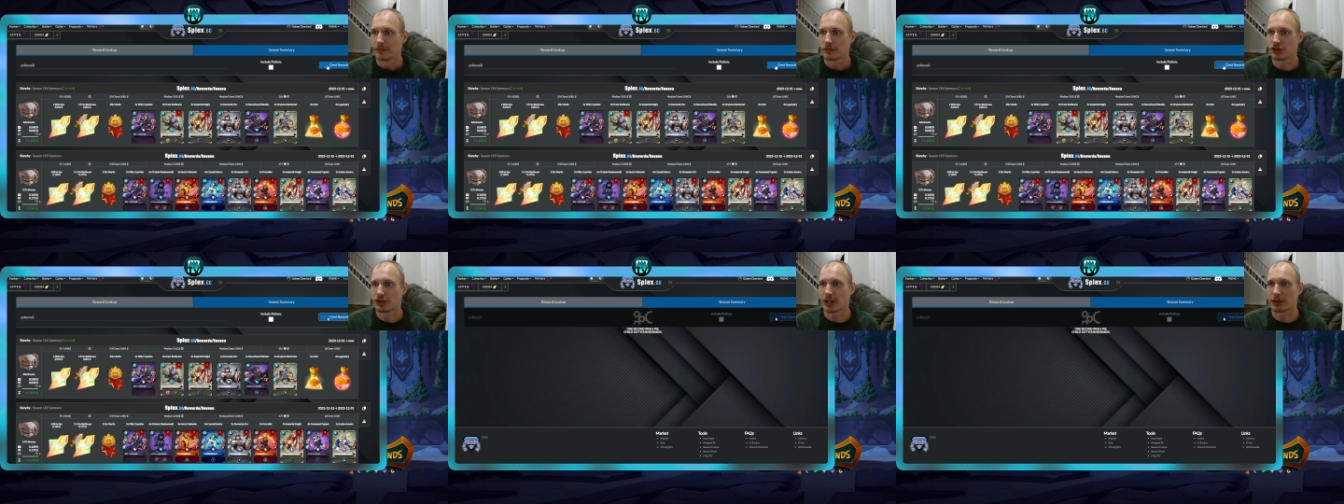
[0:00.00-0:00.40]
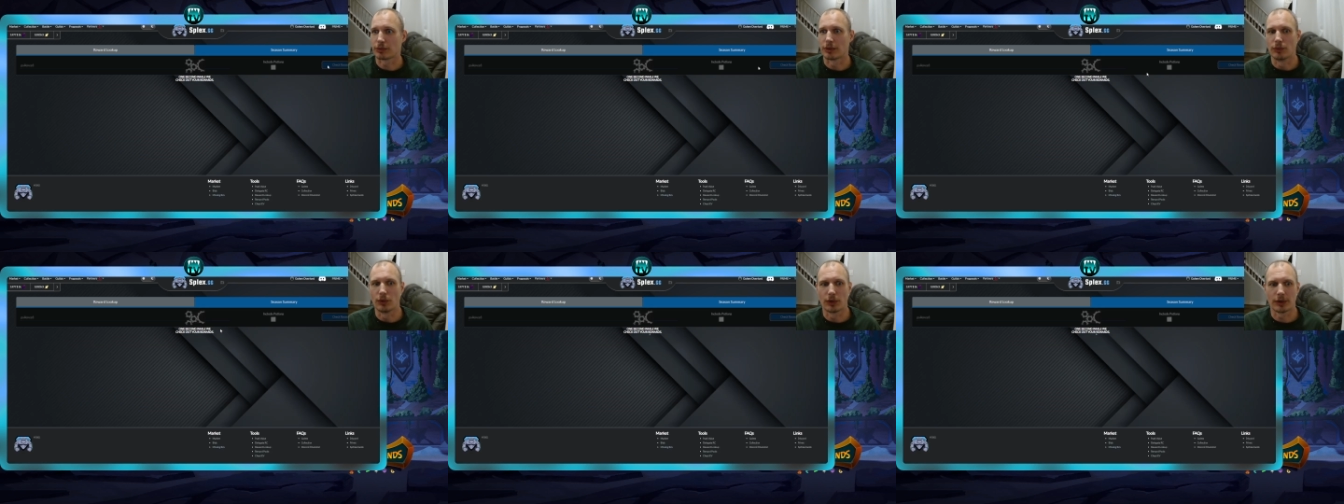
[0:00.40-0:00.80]
Check
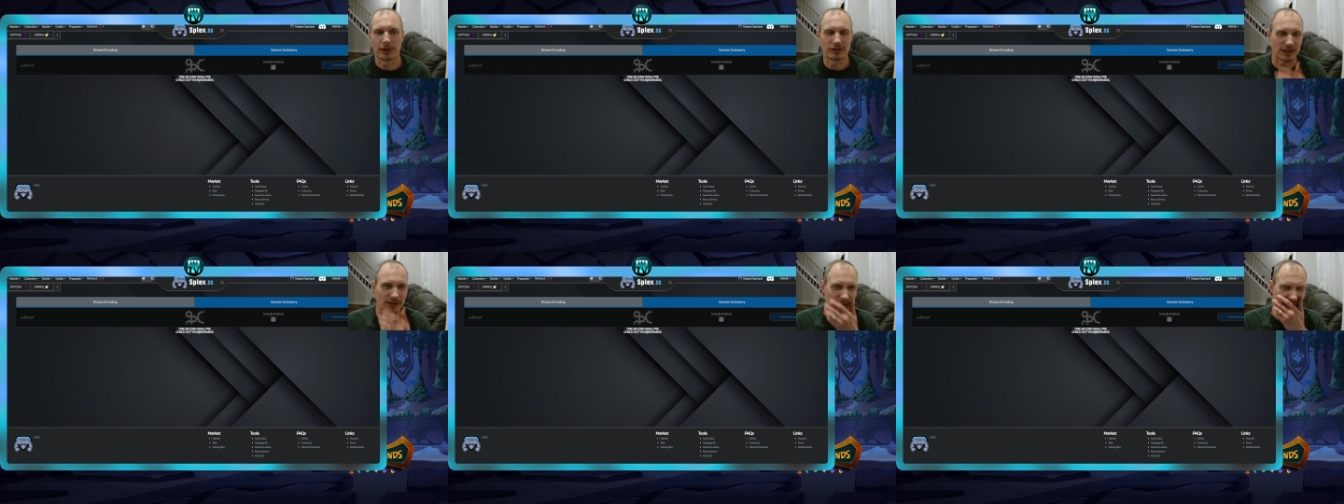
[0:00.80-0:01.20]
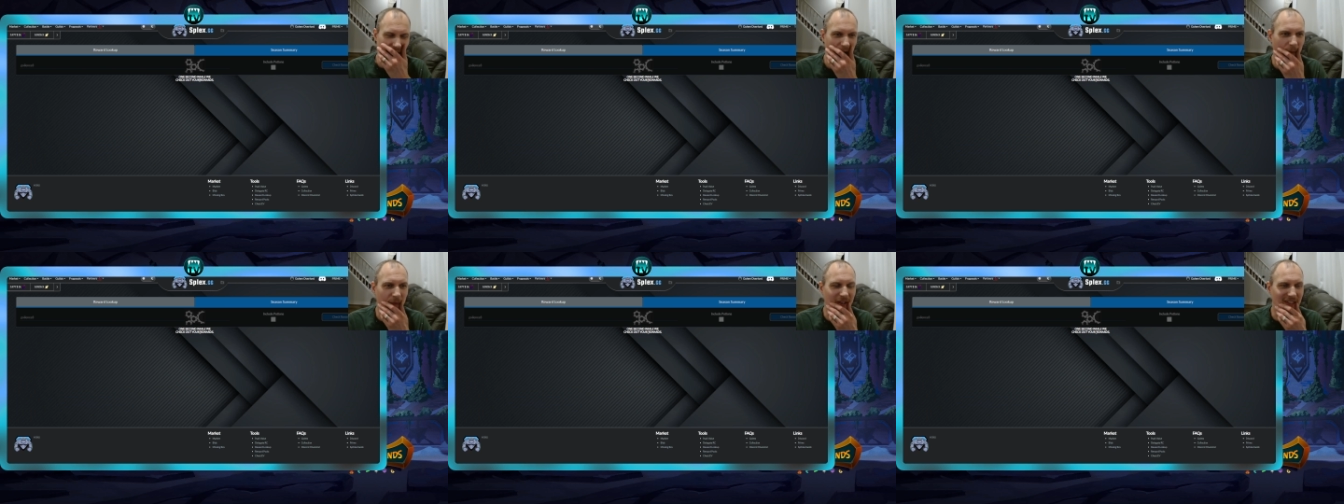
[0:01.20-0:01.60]
rewards. Let's see
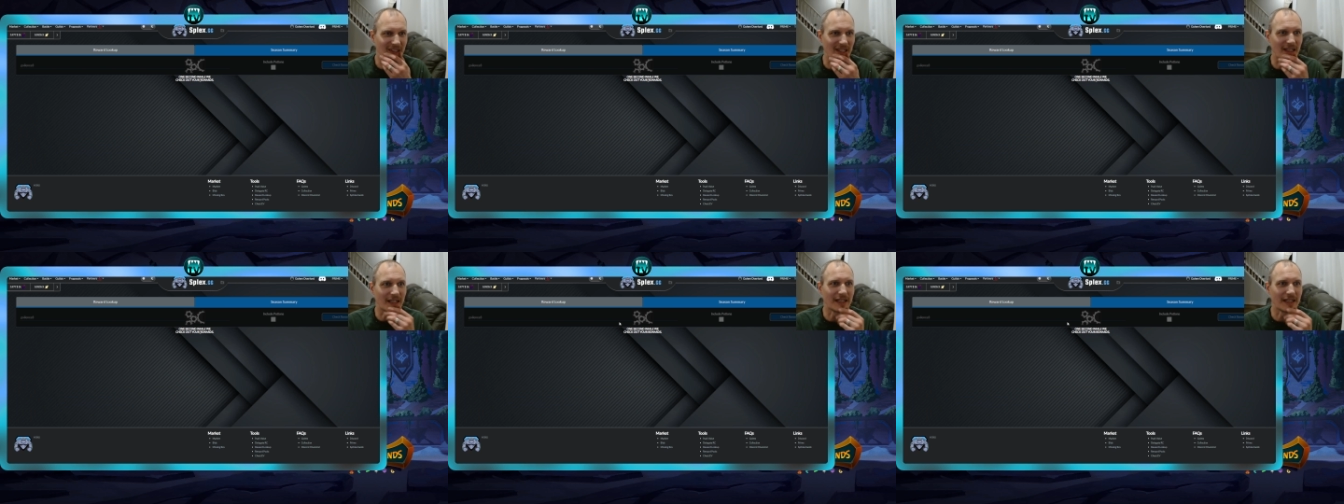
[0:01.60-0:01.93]
how he did.